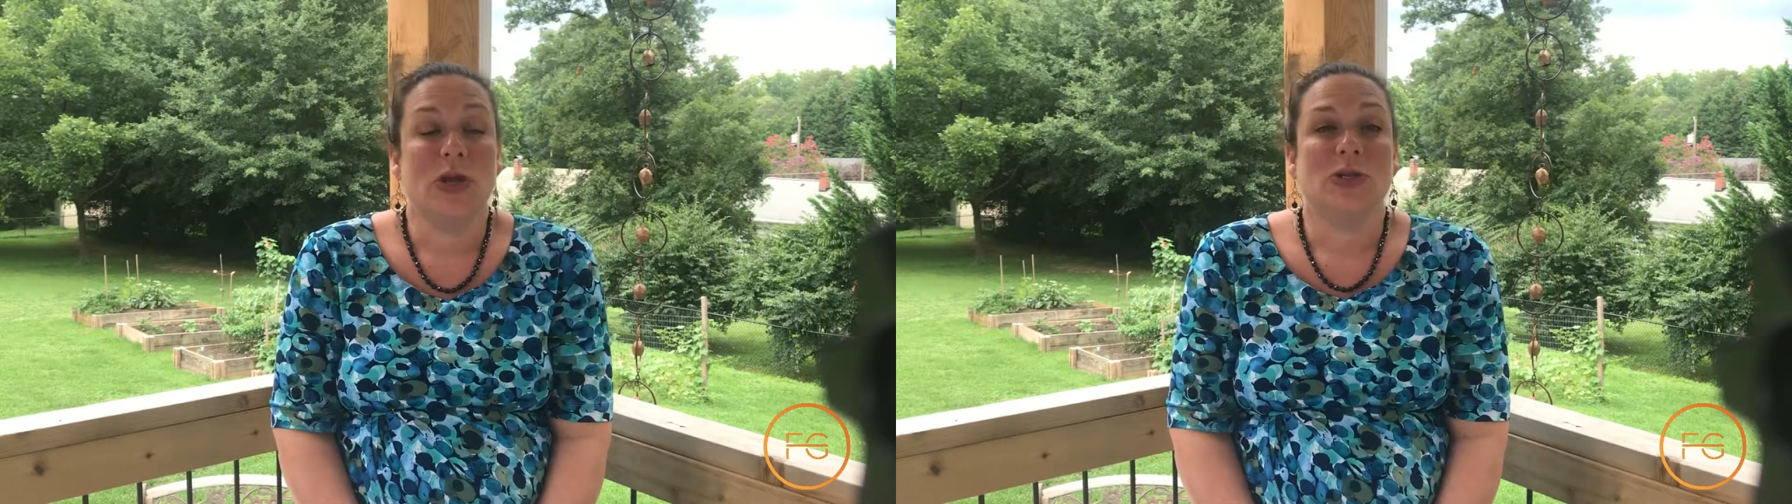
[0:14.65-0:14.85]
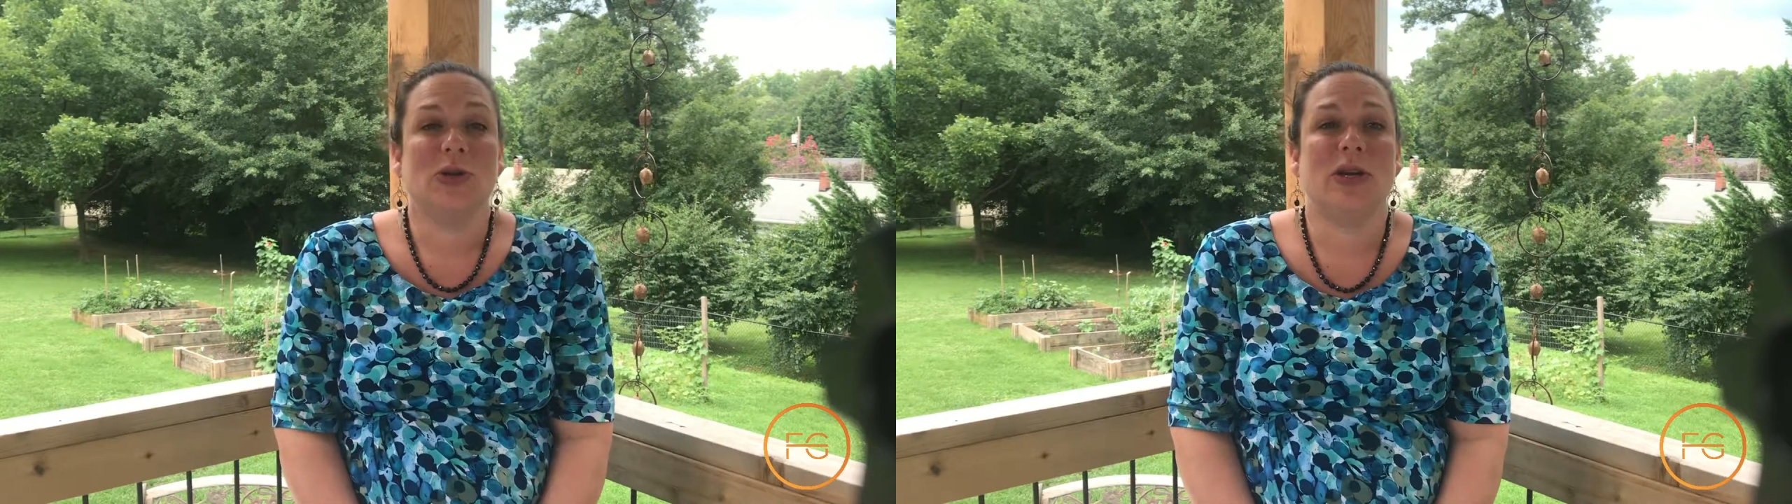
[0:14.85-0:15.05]

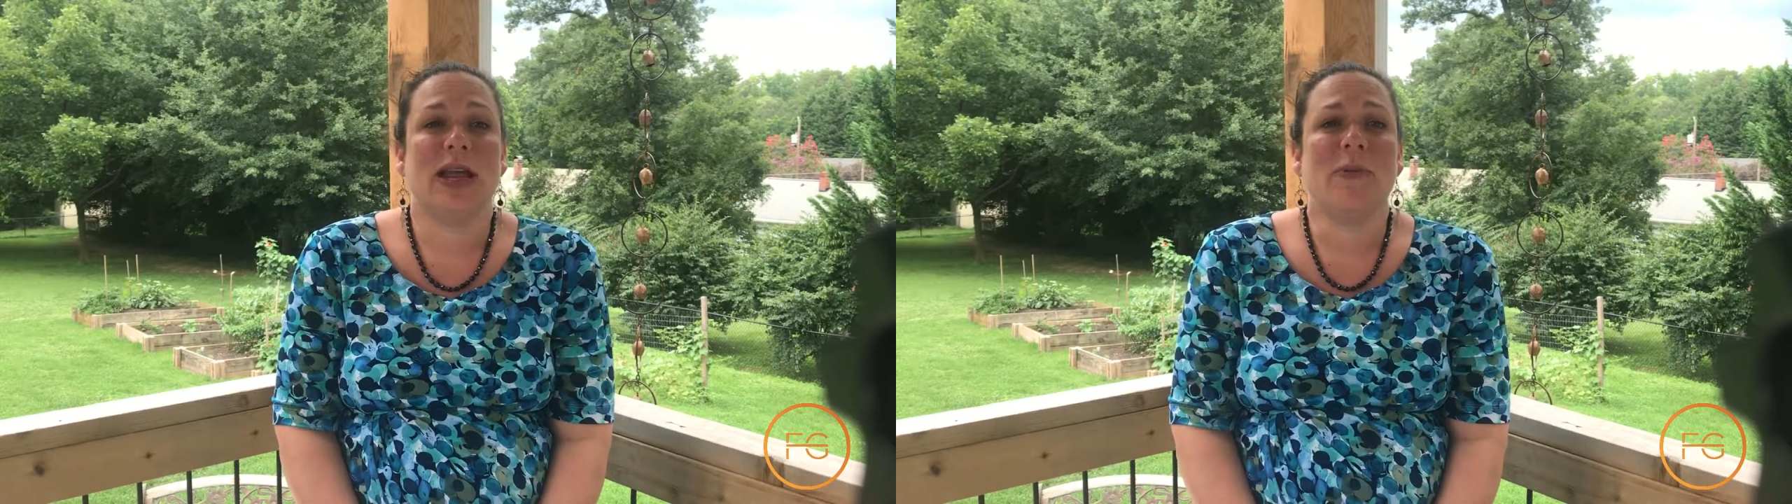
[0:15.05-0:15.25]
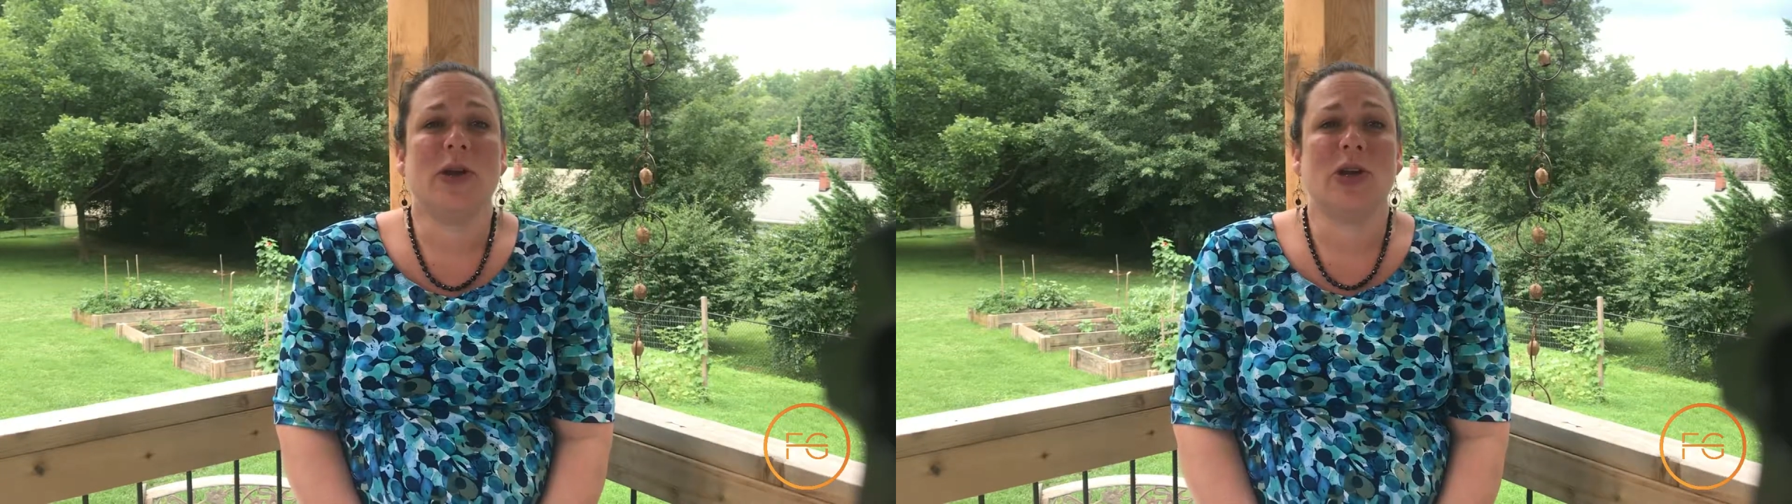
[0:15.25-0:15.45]
So
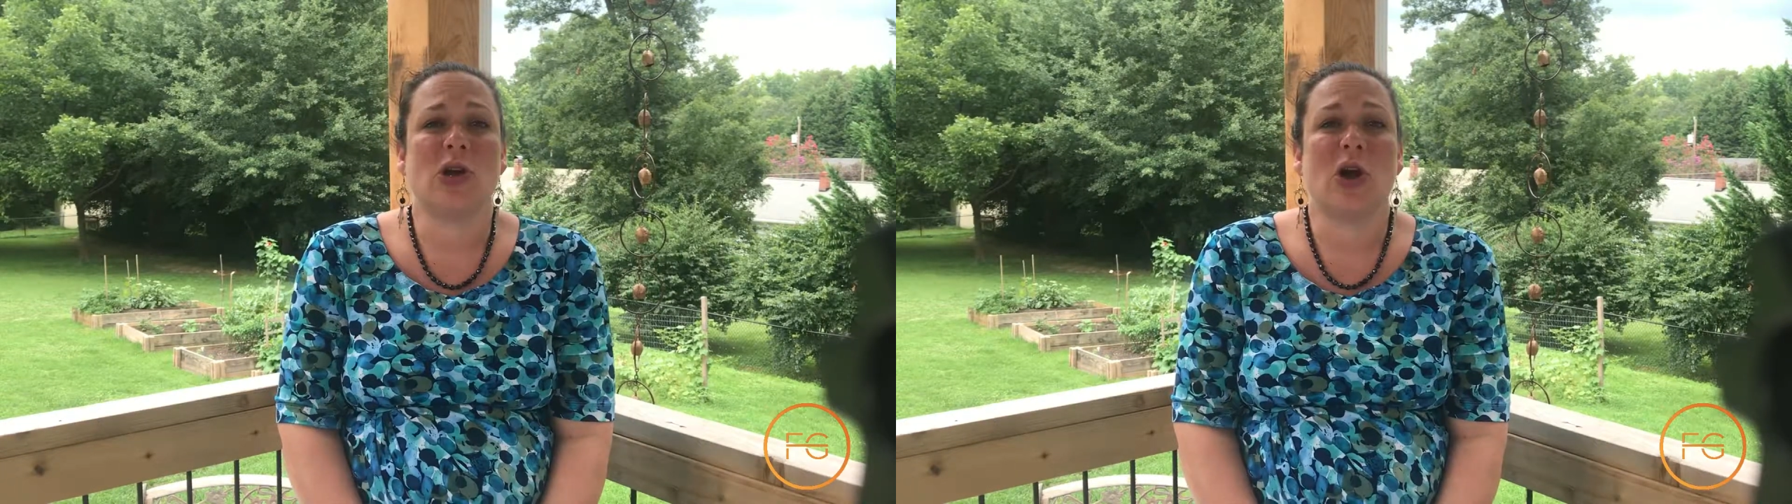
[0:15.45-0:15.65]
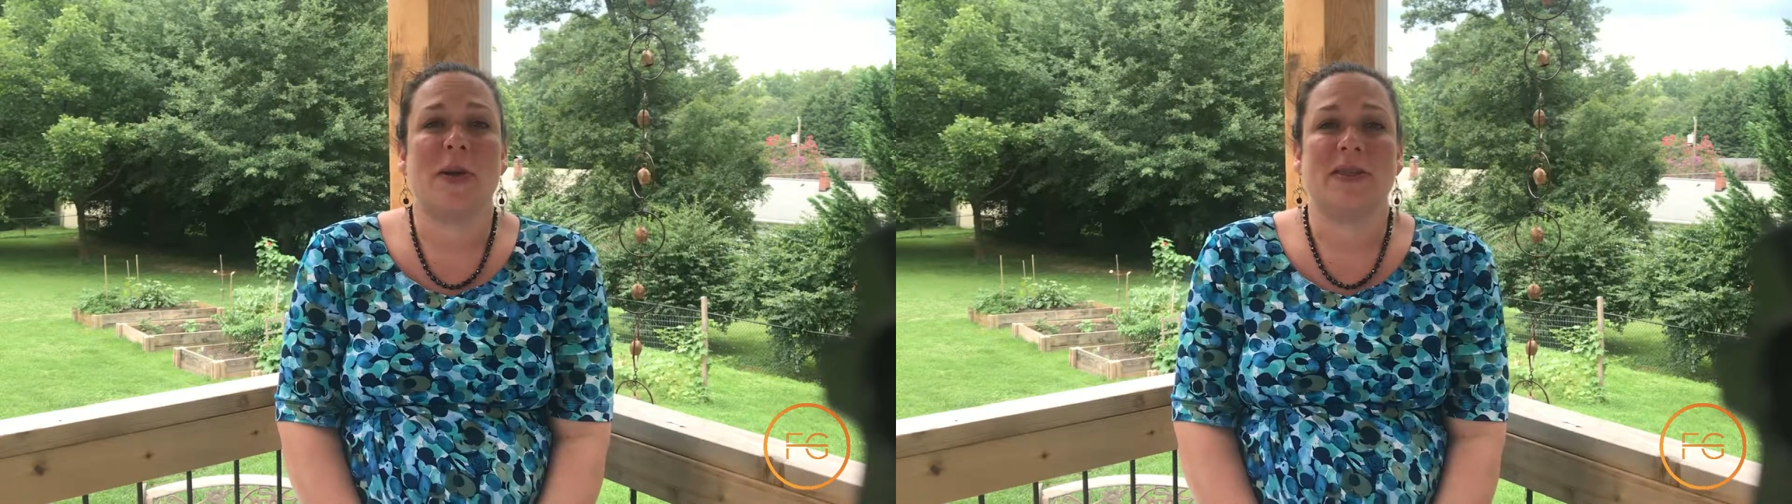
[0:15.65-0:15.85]
today we're going to
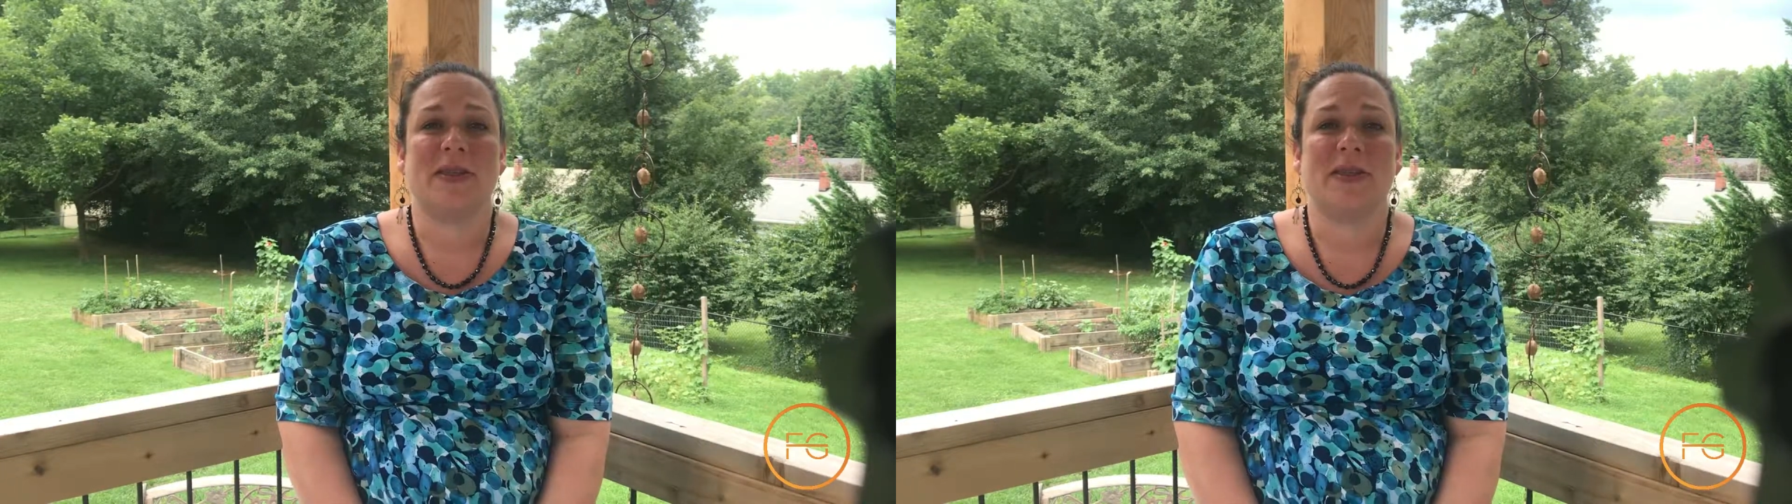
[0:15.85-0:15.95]
talk about the